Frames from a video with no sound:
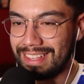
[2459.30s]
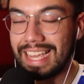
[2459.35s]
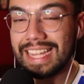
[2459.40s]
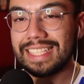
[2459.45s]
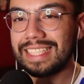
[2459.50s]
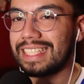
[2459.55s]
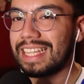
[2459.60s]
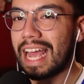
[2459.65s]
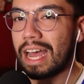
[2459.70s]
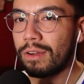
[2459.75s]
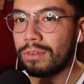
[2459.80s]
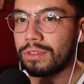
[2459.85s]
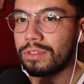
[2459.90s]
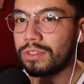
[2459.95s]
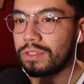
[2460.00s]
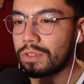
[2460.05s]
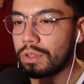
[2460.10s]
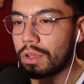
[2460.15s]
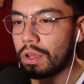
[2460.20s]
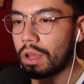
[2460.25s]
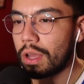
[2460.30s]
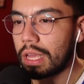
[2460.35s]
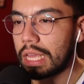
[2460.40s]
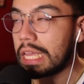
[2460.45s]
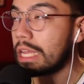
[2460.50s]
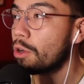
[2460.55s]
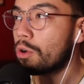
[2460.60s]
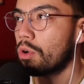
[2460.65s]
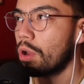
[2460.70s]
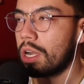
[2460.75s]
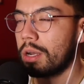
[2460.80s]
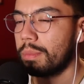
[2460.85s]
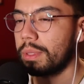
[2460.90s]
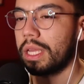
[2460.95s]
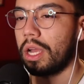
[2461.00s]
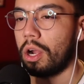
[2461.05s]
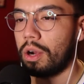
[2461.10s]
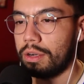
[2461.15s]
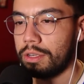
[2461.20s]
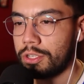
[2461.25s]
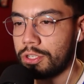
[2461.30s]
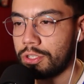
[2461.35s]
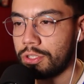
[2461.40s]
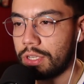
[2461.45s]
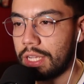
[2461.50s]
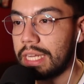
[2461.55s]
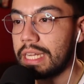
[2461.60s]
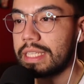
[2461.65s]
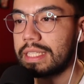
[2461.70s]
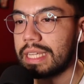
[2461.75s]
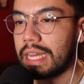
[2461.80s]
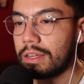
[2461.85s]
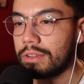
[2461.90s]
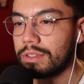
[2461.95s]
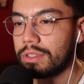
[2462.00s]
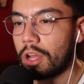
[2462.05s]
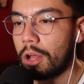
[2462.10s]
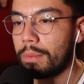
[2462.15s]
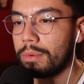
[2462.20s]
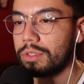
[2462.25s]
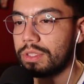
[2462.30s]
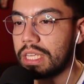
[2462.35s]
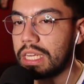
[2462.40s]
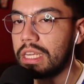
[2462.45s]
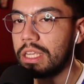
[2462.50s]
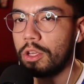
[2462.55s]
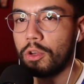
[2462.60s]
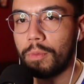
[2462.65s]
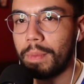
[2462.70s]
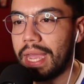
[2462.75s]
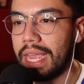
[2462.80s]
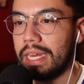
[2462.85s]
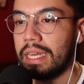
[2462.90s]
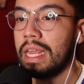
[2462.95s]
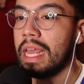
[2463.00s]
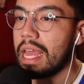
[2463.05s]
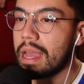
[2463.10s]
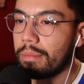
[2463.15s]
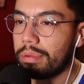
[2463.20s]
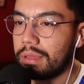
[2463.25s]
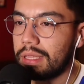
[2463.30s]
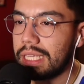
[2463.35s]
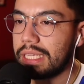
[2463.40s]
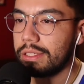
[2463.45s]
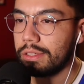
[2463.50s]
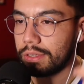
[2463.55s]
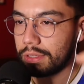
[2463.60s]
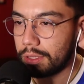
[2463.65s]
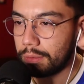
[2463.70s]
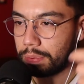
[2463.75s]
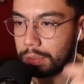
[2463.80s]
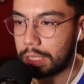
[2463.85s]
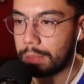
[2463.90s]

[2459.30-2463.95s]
It sounds incredibly harsh and it sounds almost inhumane, but these are the